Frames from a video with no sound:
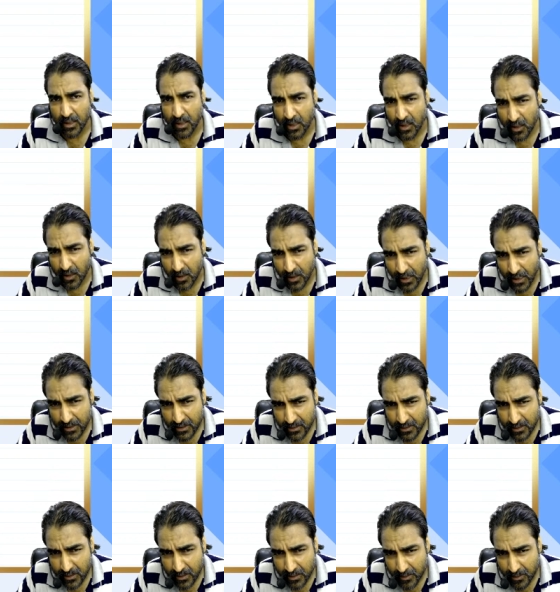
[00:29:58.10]
let
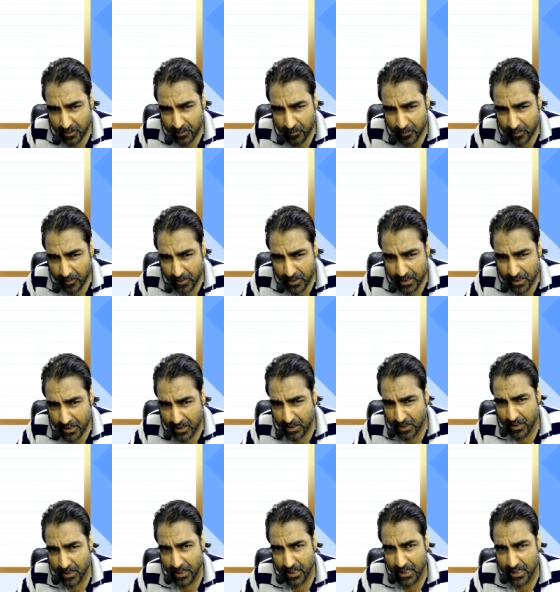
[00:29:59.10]

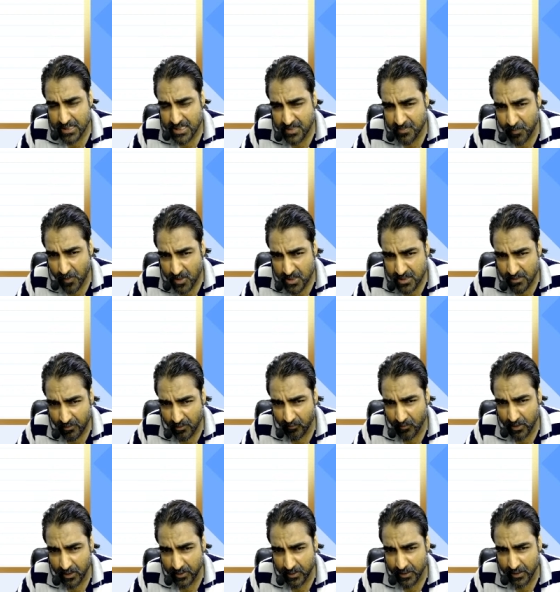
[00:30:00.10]
it's possible
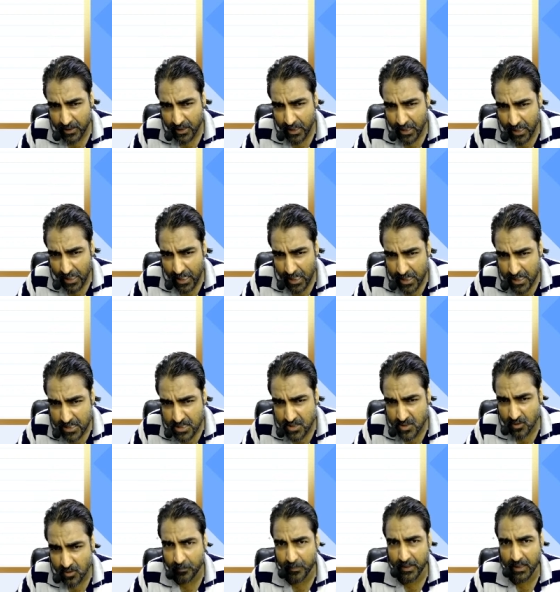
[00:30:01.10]
only when A is to
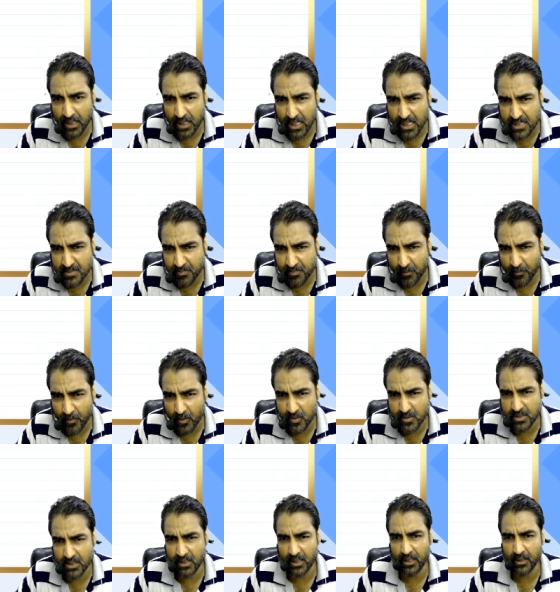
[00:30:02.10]
B is
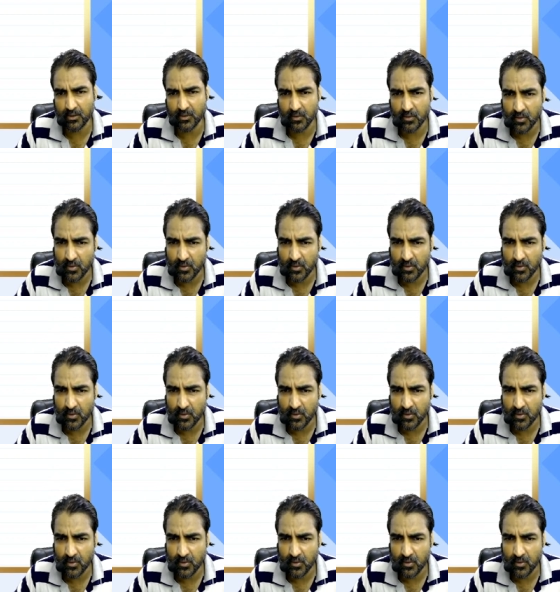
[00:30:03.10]
proportionate to